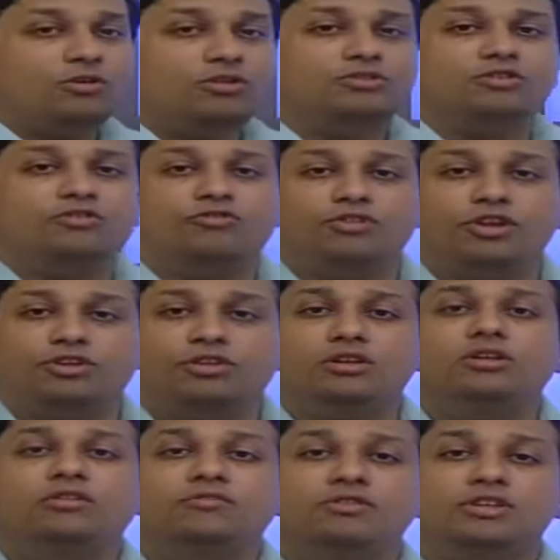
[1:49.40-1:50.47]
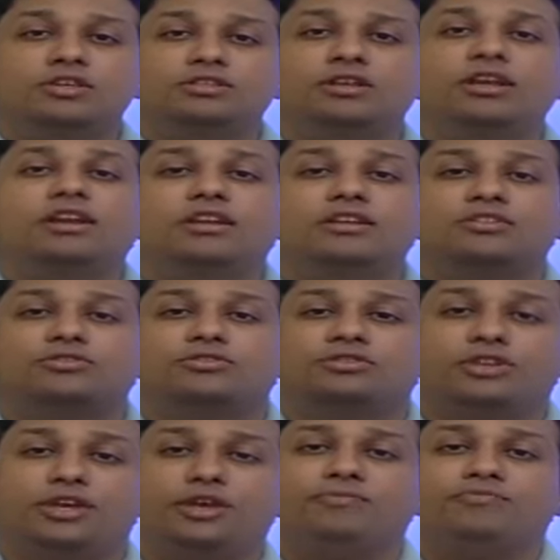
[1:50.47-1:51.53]
the concentration, which is needless to
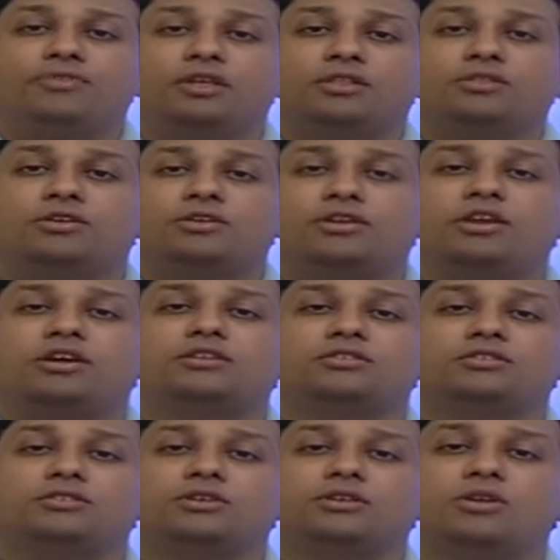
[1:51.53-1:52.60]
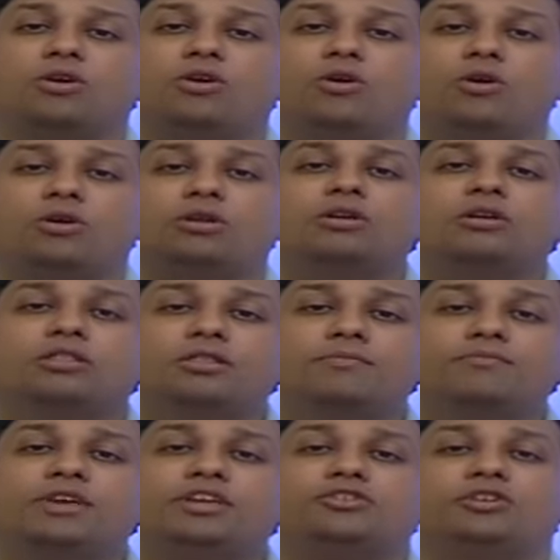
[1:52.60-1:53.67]
say the crux or
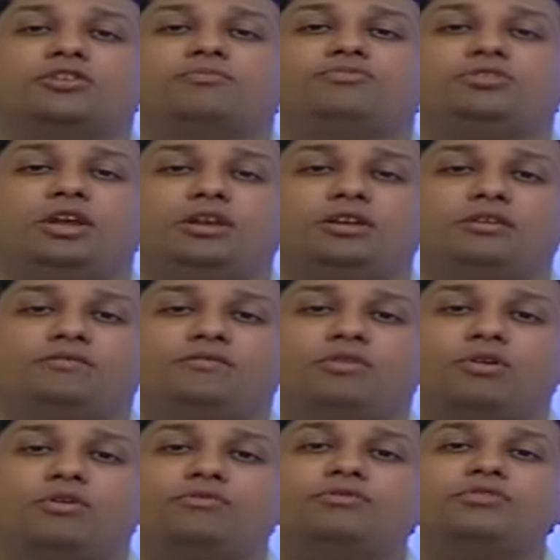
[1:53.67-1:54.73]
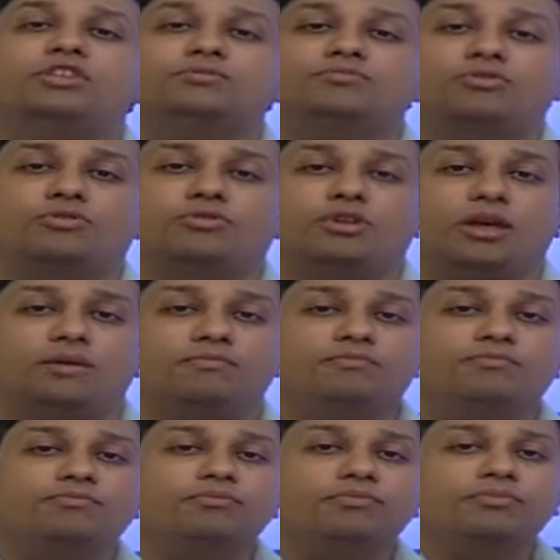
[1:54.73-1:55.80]
the major objective of this program.